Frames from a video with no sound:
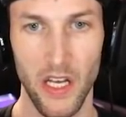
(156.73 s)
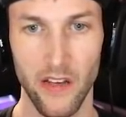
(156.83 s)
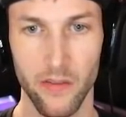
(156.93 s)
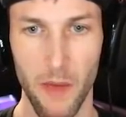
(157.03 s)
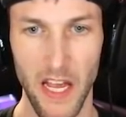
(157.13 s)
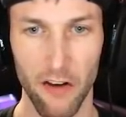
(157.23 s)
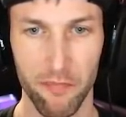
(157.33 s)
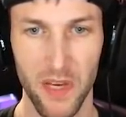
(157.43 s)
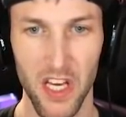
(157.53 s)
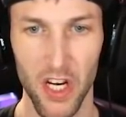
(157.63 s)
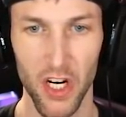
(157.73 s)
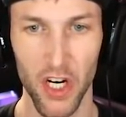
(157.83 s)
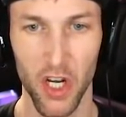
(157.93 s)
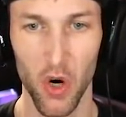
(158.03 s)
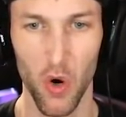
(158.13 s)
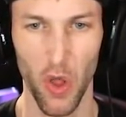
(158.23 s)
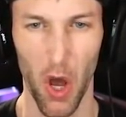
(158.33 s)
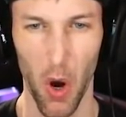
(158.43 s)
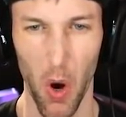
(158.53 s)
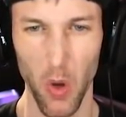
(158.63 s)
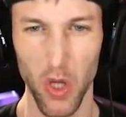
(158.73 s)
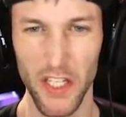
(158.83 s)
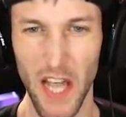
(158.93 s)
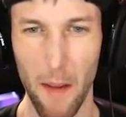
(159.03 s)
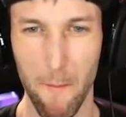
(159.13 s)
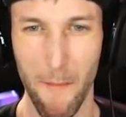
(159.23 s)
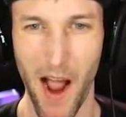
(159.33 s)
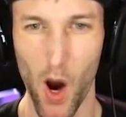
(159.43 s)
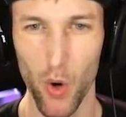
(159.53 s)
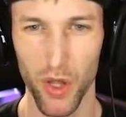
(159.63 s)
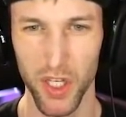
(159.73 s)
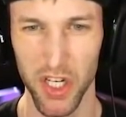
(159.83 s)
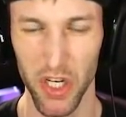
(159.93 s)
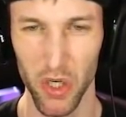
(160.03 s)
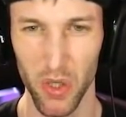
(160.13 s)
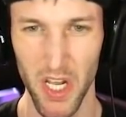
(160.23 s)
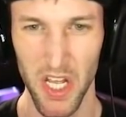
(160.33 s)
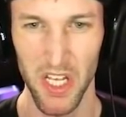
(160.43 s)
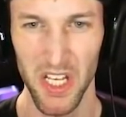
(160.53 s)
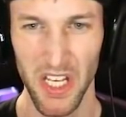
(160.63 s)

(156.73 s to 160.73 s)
He's made of pure gold. Oh, look at that mouth, dude.